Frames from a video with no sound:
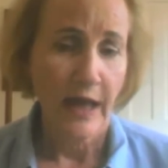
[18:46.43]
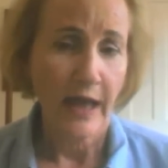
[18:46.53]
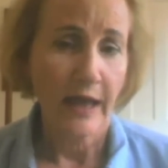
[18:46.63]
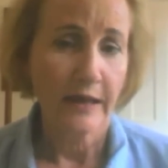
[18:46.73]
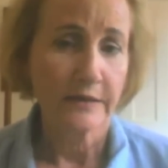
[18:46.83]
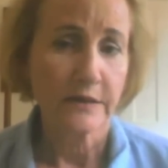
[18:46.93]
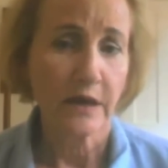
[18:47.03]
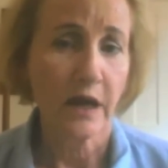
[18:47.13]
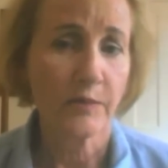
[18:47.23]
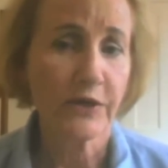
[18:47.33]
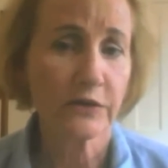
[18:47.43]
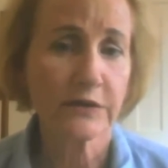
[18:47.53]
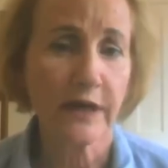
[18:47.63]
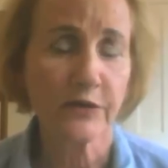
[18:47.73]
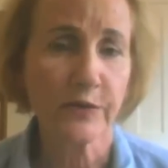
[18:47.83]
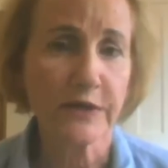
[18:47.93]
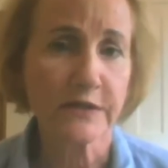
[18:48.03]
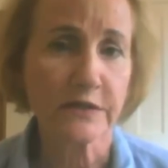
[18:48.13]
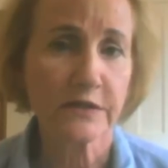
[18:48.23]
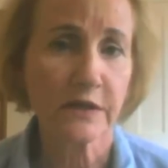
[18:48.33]
and build on the
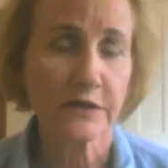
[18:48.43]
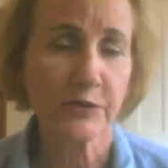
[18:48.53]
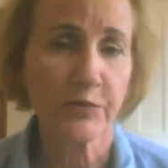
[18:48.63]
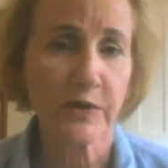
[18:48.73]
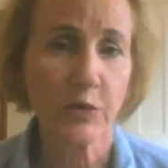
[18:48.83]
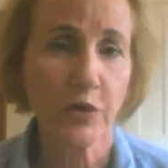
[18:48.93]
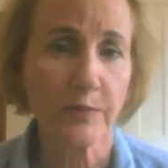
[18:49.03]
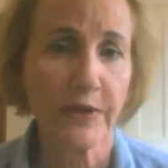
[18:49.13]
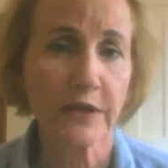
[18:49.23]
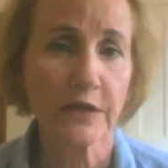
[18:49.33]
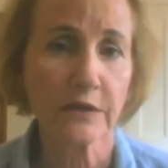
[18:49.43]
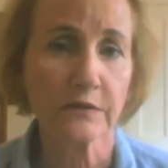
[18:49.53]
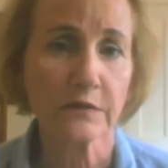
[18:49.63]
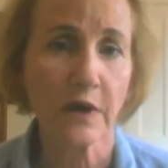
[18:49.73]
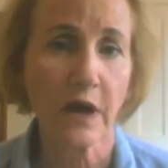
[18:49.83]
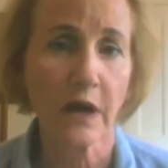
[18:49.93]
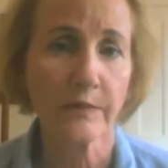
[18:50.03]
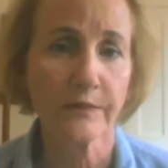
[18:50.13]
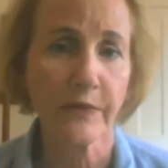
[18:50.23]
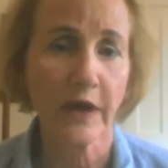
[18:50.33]
recent Supreme Court opinion
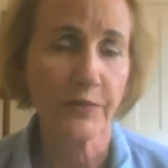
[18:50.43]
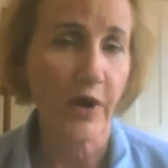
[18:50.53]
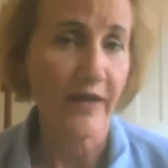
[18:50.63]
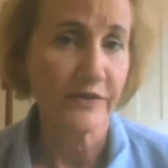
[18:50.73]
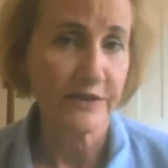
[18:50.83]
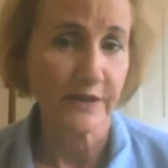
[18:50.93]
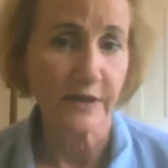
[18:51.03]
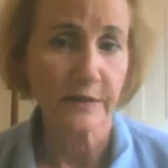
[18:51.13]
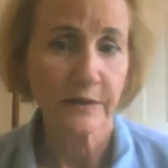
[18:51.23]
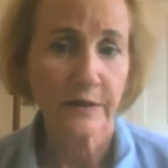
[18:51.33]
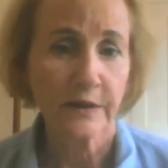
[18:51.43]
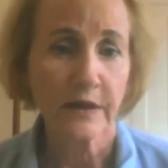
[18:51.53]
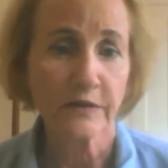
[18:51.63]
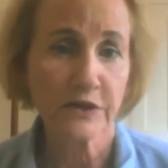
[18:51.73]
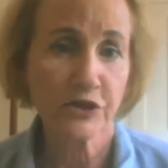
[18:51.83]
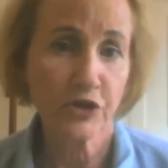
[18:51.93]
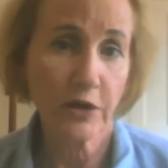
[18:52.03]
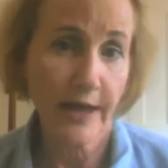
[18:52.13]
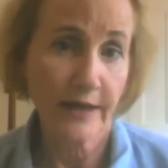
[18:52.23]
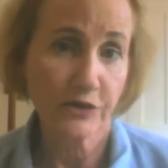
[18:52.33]
on privacy in the
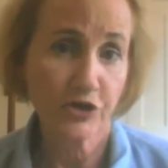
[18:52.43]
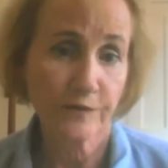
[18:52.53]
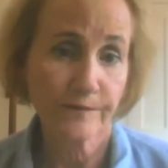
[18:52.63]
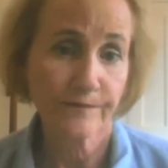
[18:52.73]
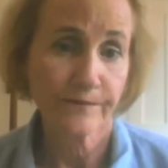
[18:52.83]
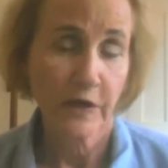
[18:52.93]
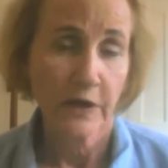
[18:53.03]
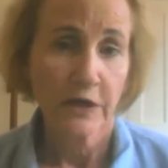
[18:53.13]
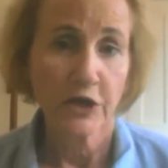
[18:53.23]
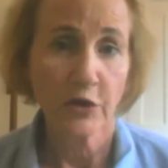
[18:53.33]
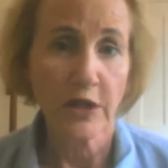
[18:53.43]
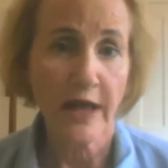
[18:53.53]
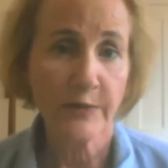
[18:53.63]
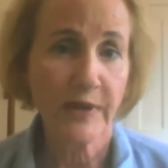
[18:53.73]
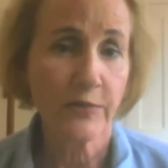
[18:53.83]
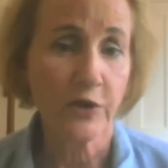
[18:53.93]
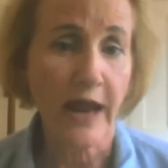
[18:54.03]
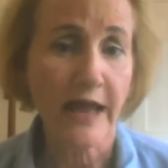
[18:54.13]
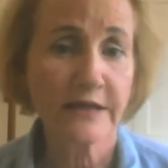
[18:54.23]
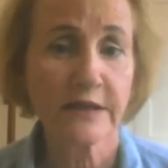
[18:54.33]
digital age. A lot of people are
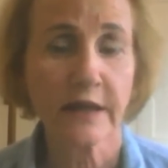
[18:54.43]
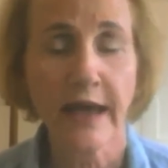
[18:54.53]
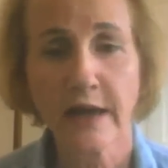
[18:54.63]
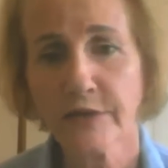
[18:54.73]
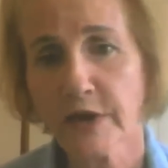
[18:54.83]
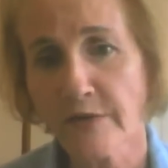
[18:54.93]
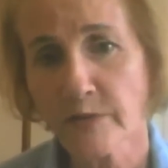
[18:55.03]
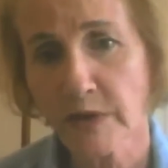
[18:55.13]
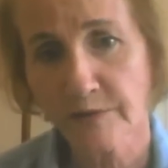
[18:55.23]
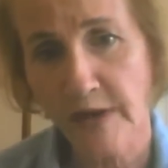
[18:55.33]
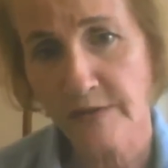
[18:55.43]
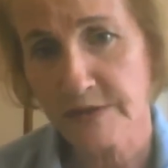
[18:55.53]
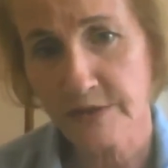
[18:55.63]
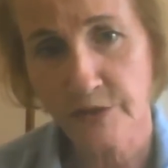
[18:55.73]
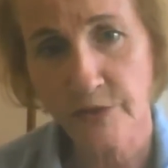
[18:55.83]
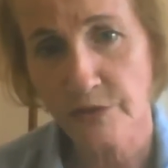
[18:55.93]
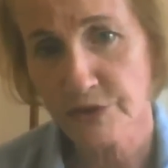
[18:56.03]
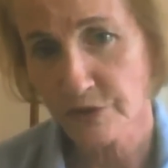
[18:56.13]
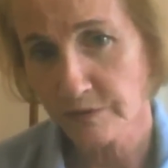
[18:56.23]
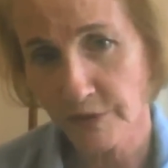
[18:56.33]
asking, how did the government find the Silk Road
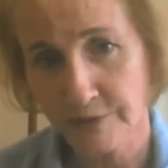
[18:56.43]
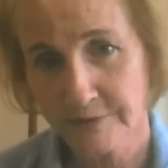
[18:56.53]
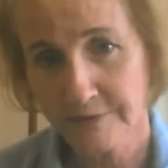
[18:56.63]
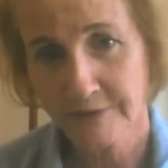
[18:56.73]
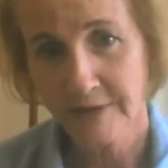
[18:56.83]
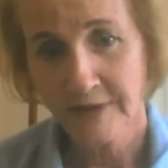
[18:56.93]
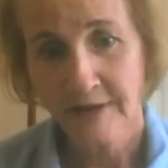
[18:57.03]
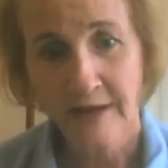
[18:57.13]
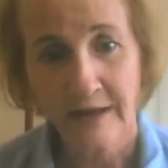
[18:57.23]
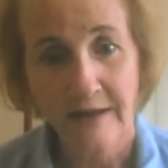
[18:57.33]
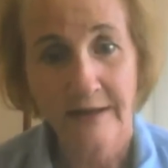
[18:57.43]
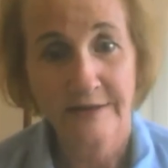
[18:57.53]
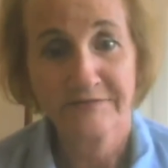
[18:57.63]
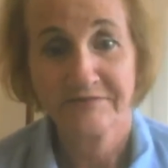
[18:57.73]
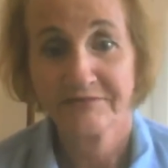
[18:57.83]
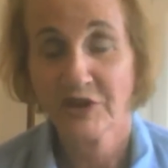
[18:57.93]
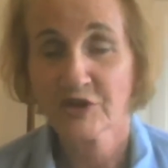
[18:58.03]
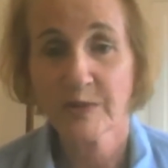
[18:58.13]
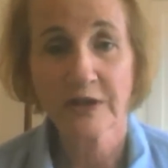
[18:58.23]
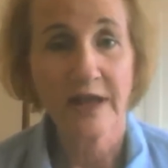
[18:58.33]
server?
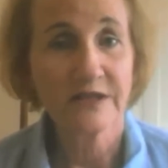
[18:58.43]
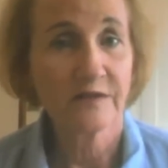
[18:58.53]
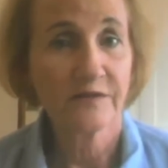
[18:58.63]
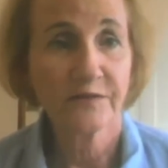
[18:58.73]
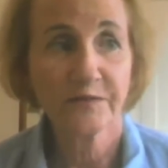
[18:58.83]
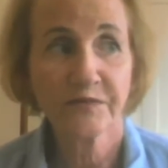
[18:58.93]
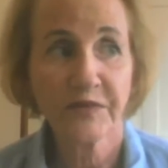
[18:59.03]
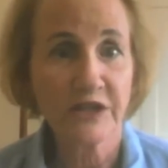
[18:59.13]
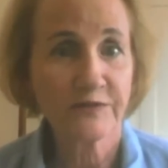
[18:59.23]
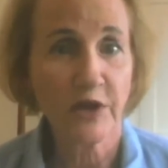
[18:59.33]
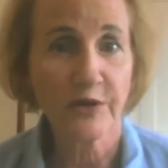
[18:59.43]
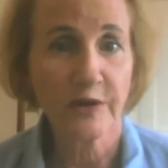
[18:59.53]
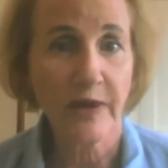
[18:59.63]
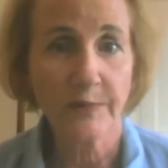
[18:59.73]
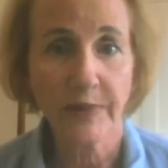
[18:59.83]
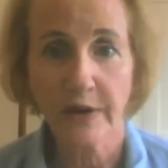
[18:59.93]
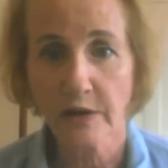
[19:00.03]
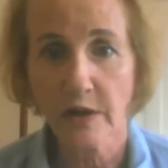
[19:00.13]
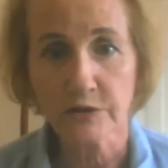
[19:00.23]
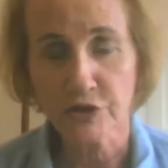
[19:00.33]
There's been lots of things floated about
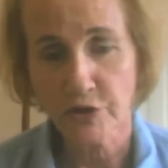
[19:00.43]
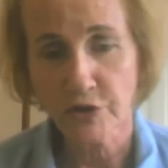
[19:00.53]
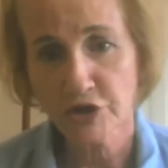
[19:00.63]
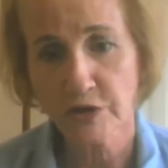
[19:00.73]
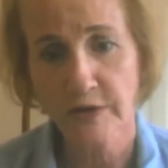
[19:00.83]
parallel construction